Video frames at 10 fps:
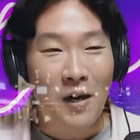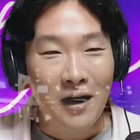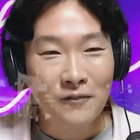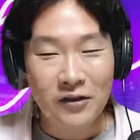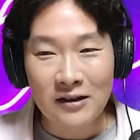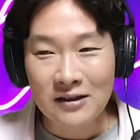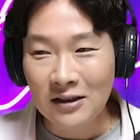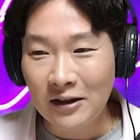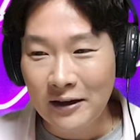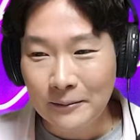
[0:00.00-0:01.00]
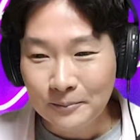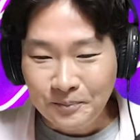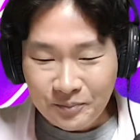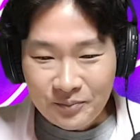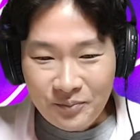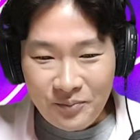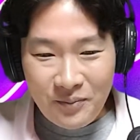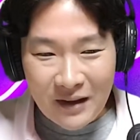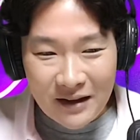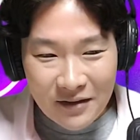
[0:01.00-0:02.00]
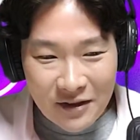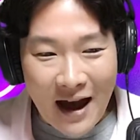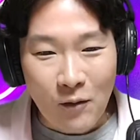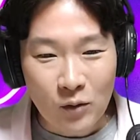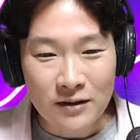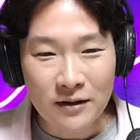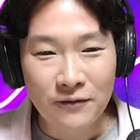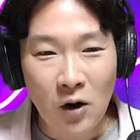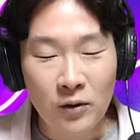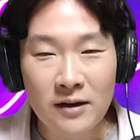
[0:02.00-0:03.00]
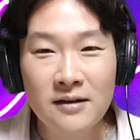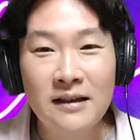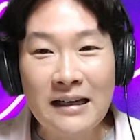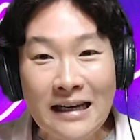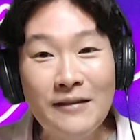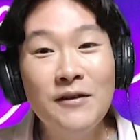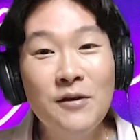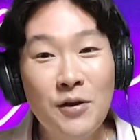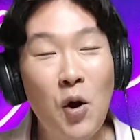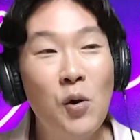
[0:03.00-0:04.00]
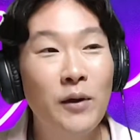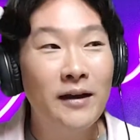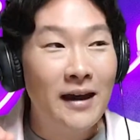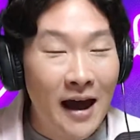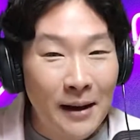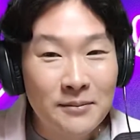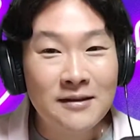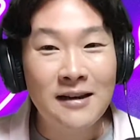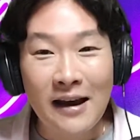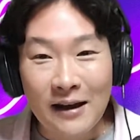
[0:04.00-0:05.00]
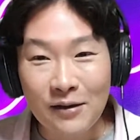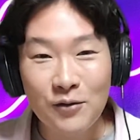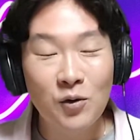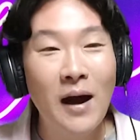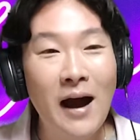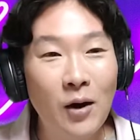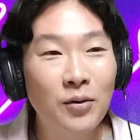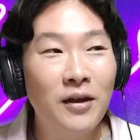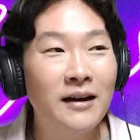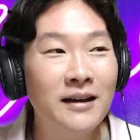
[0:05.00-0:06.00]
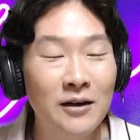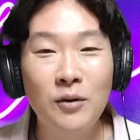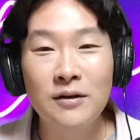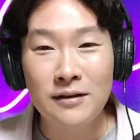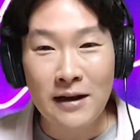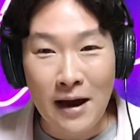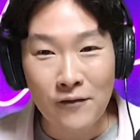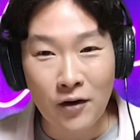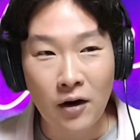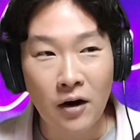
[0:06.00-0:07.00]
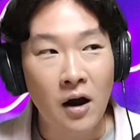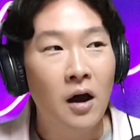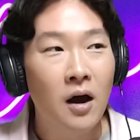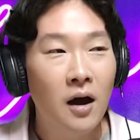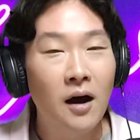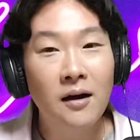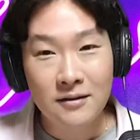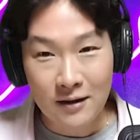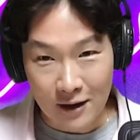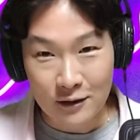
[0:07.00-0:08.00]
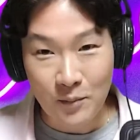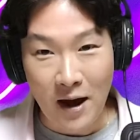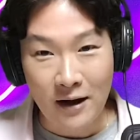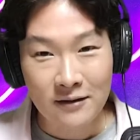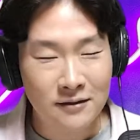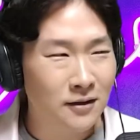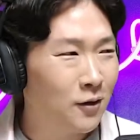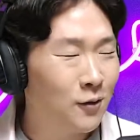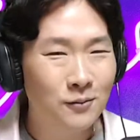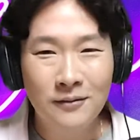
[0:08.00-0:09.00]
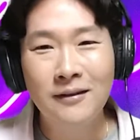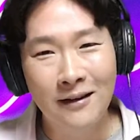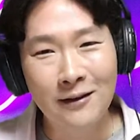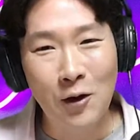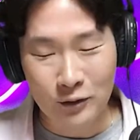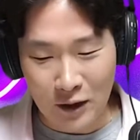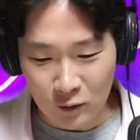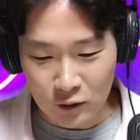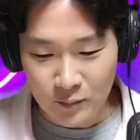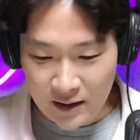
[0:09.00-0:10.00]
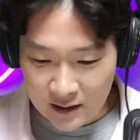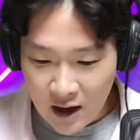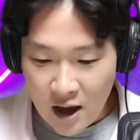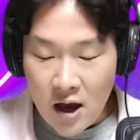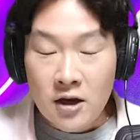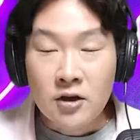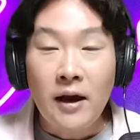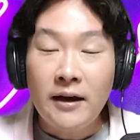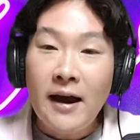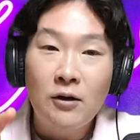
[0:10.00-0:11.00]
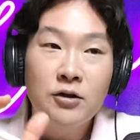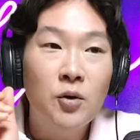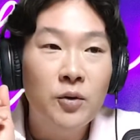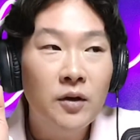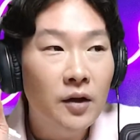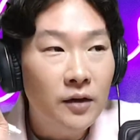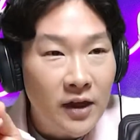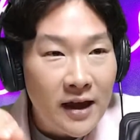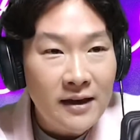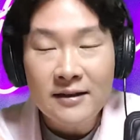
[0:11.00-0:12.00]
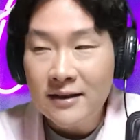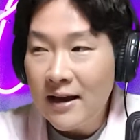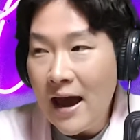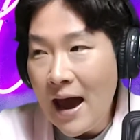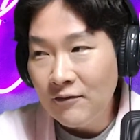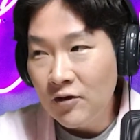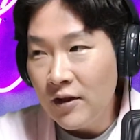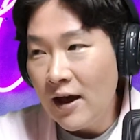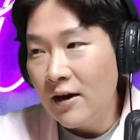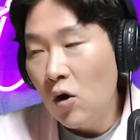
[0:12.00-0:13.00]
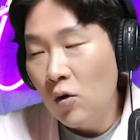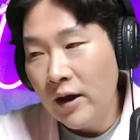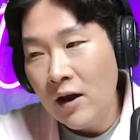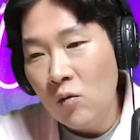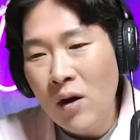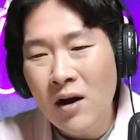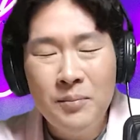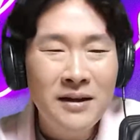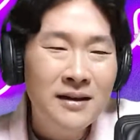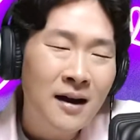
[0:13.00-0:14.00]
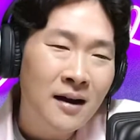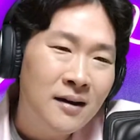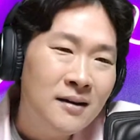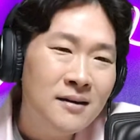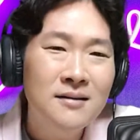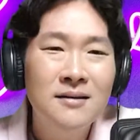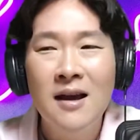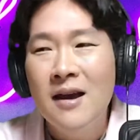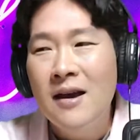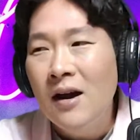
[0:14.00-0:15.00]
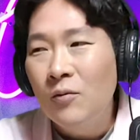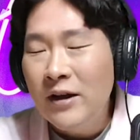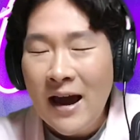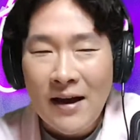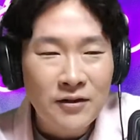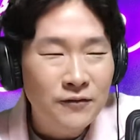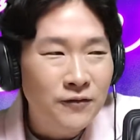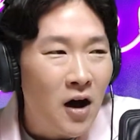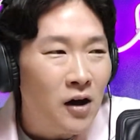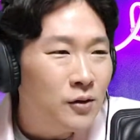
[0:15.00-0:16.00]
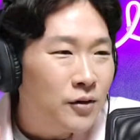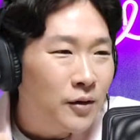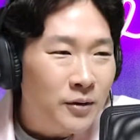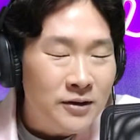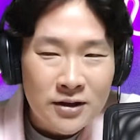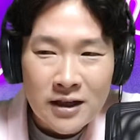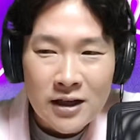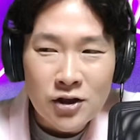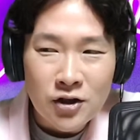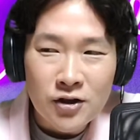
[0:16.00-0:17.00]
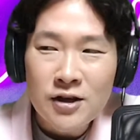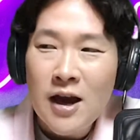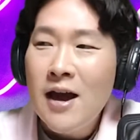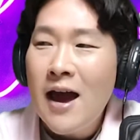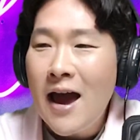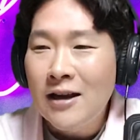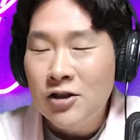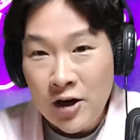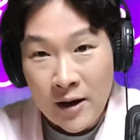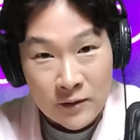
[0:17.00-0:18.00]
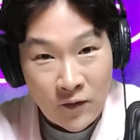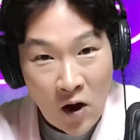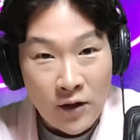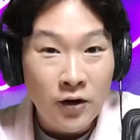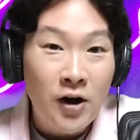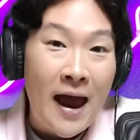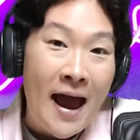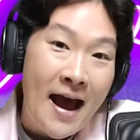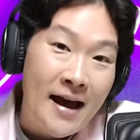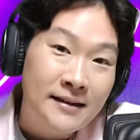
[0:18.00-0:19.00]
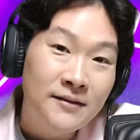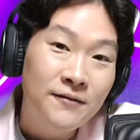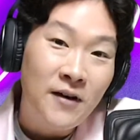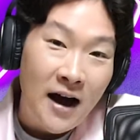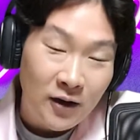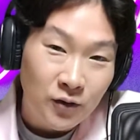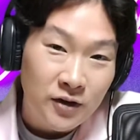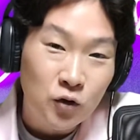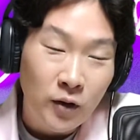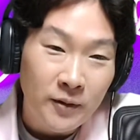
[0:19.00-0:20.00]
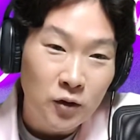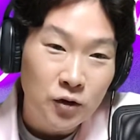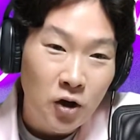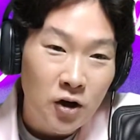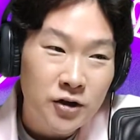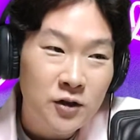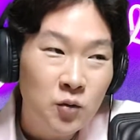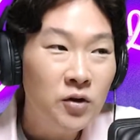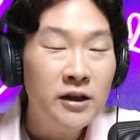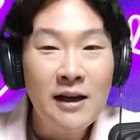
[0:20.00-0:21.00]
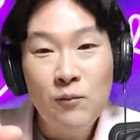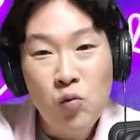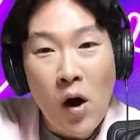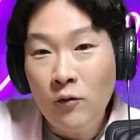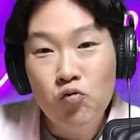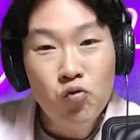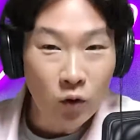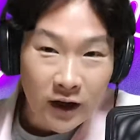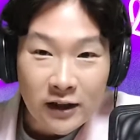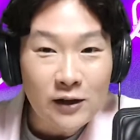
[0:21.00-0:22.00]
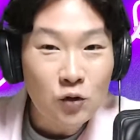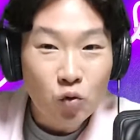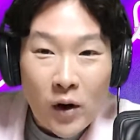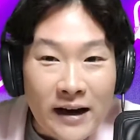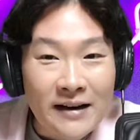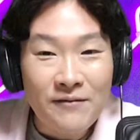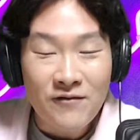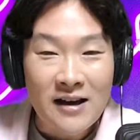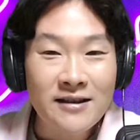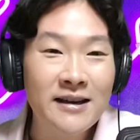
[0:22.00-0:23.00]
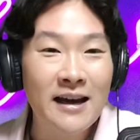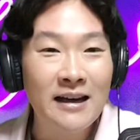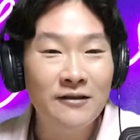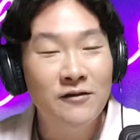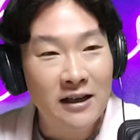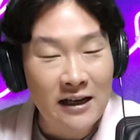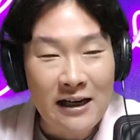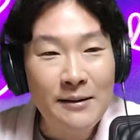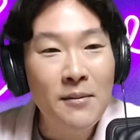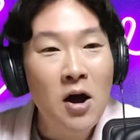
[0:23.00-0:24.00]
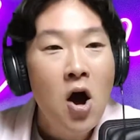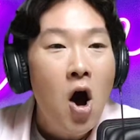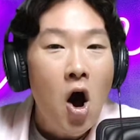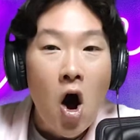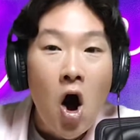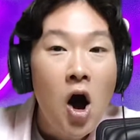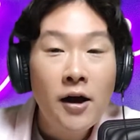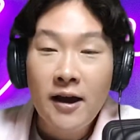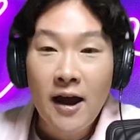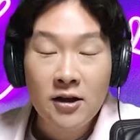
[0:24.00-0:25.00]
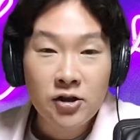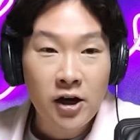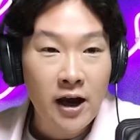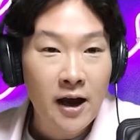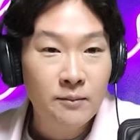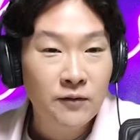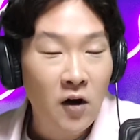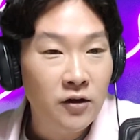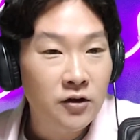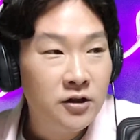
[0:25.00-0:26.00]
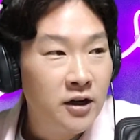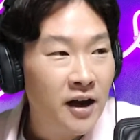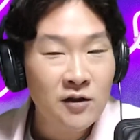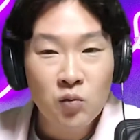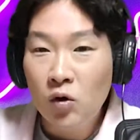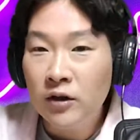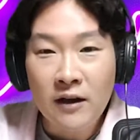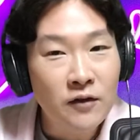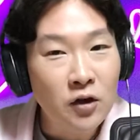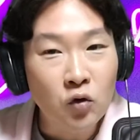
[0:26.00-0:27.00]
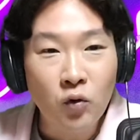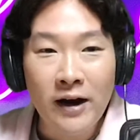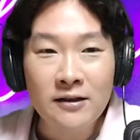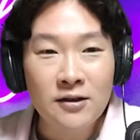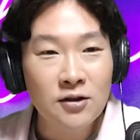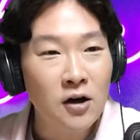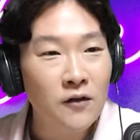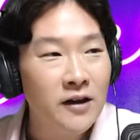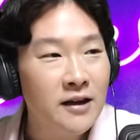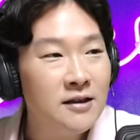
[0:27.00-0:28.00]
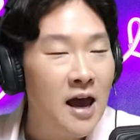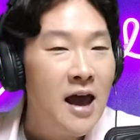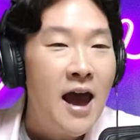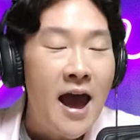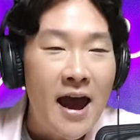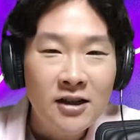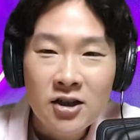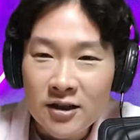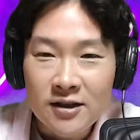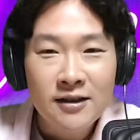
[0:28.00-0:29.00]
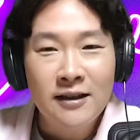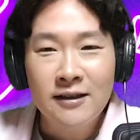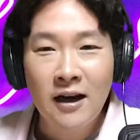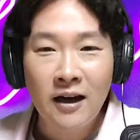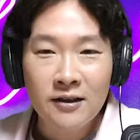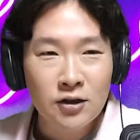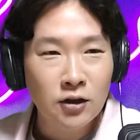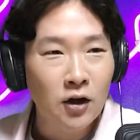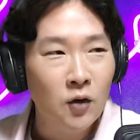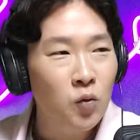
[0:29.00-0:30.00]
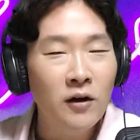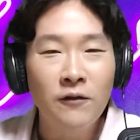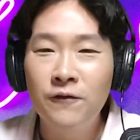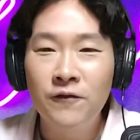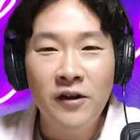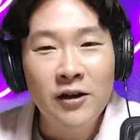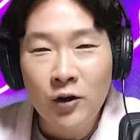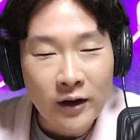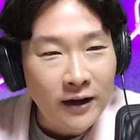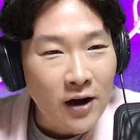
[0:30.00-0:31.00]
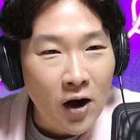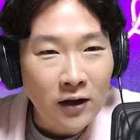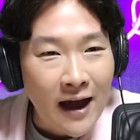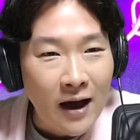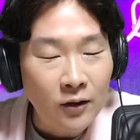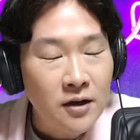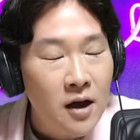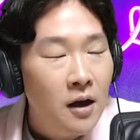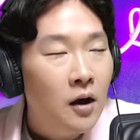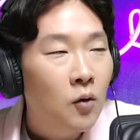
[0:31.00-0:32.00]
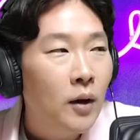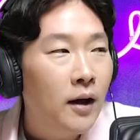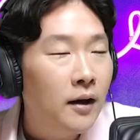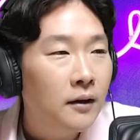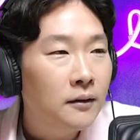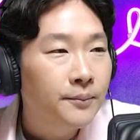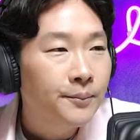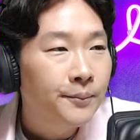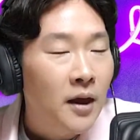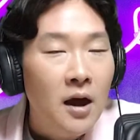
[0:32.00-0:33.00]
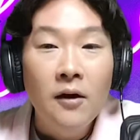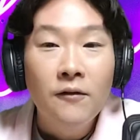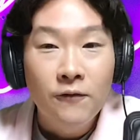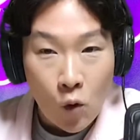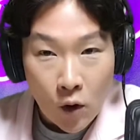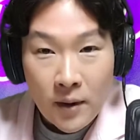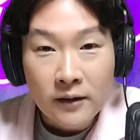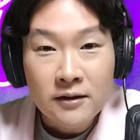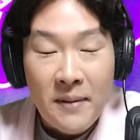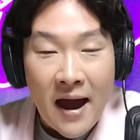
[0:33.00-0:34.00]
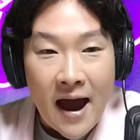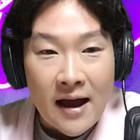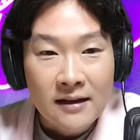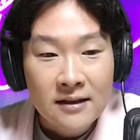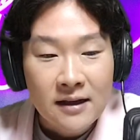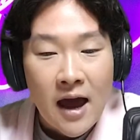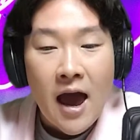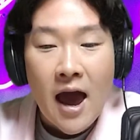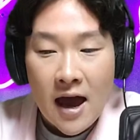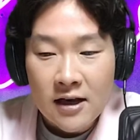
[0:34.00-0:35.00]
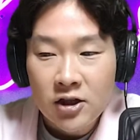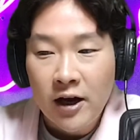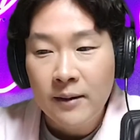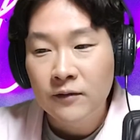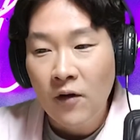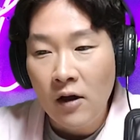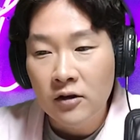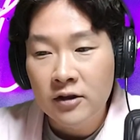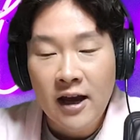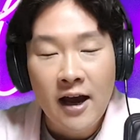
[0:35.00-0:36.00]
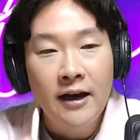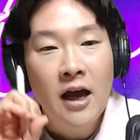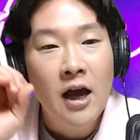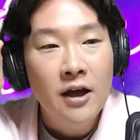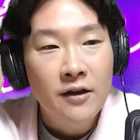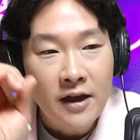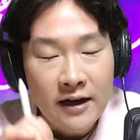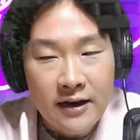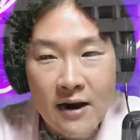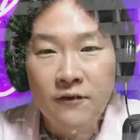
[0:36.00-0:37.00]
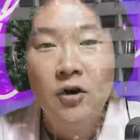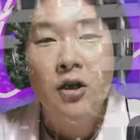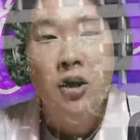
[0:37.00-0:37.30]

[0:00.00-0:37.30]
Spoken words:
obviously, that was the focus, even though they kept saying throughout that he was never a suspect. So, hello, doublespeak. So anyhow, so they said after that, okay, well, because we have to follow the procedures, SJM's father had filed these criminal charges, we'll keep one really great investigative team on SJM's father's case. We'll give you great service, and just sit tight, sir. We'll figure it all out. Well, 4 months passed. SJM's father said they never